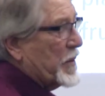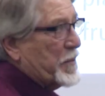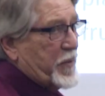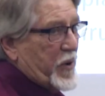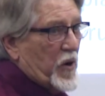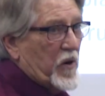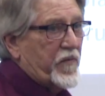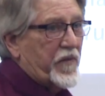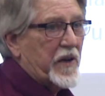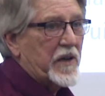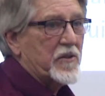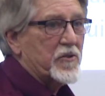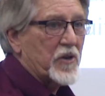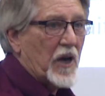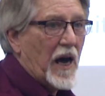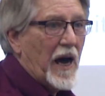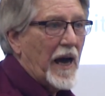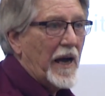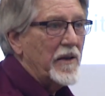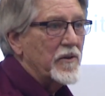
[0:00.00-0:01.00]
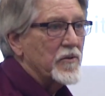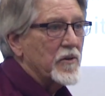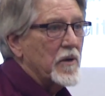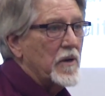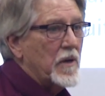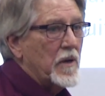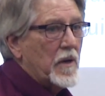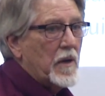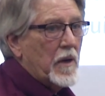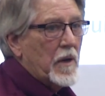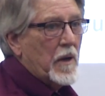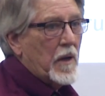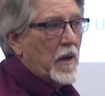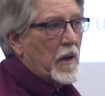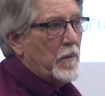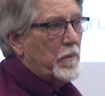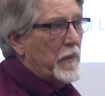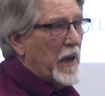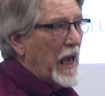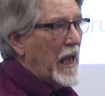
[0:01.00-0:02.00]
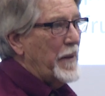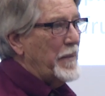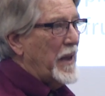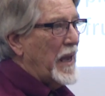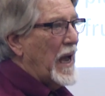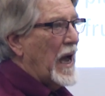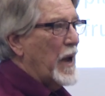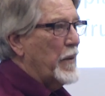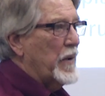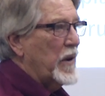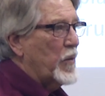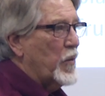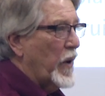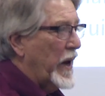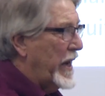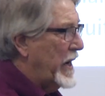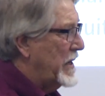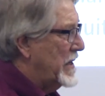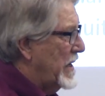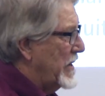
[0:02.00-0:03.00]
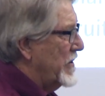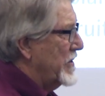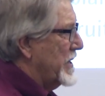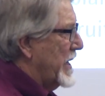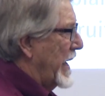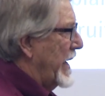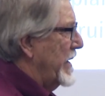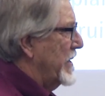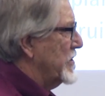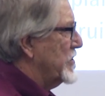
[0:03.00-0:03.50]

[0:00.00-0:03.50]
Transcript: perfect size. Maybe I would wait another day or